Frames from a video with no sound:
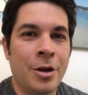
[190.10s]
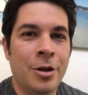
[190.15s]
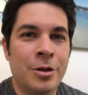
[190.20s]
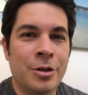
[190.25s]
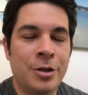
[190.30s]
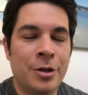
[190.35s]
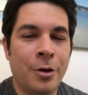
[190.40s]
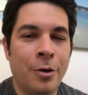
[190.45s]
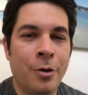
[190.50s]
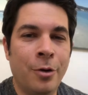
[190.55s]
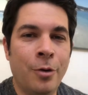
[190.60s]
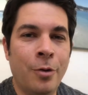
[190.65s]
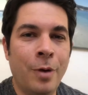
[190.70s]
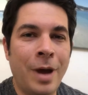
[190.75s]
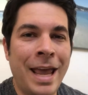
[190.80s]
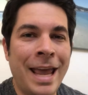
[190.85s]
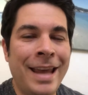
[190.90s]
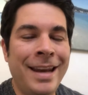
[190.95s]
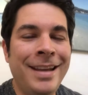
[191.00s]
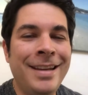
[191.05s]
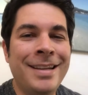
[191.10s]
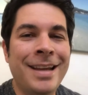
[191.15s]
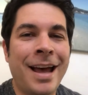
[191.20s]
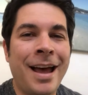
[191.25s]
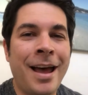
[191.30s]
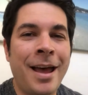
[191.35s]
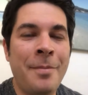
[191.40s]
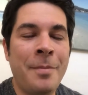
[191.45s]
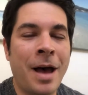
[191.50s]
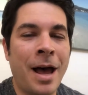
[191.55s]
So
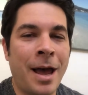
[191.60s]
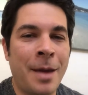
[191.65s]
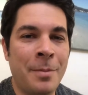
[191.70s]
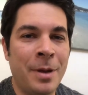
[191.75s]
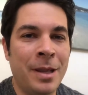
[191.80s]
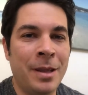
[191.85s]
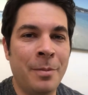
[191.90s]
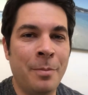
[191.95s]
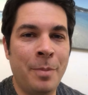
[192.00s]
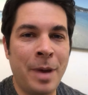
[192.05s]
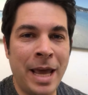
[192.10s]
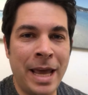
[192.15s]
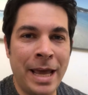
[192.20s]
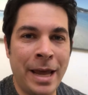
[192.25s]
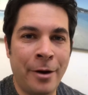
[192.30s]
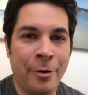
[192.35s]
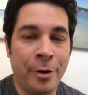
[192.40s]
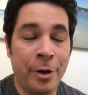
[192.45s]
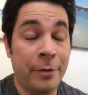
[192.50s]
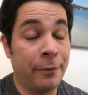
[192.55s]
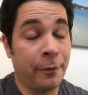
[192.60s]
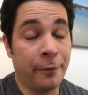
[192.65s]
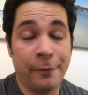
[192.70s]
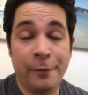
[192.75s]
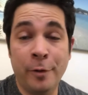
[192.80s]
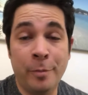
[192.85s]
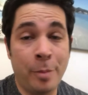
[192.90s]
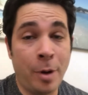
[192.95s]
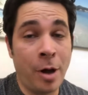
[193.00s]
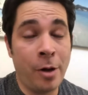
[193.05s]
anytime I'm in the Bay Area for
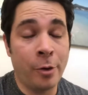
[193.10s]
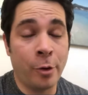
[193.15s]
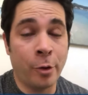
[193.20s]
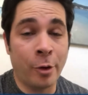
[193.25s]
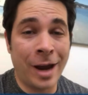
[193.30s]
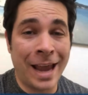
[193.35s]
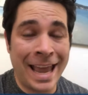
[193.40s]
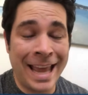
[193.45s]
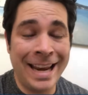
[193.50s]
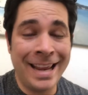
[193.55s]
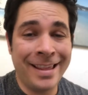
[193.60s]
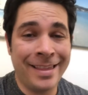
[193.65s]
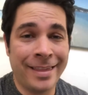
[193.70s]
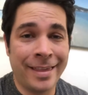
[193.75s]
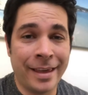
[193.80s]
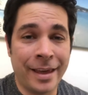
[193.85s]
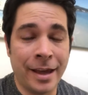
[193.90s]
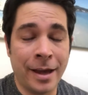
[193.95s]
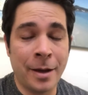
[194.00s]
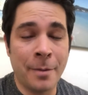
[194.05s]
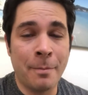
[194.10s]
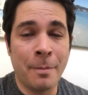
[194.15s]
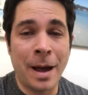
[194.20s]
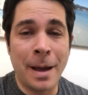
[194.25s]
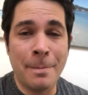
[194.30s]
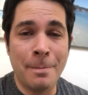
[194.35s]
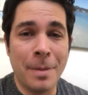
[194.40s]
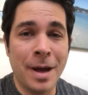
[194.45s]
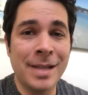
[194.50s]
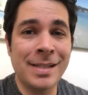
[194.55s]
football or anything, my
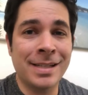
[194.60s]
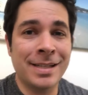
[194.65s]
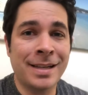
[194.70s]
must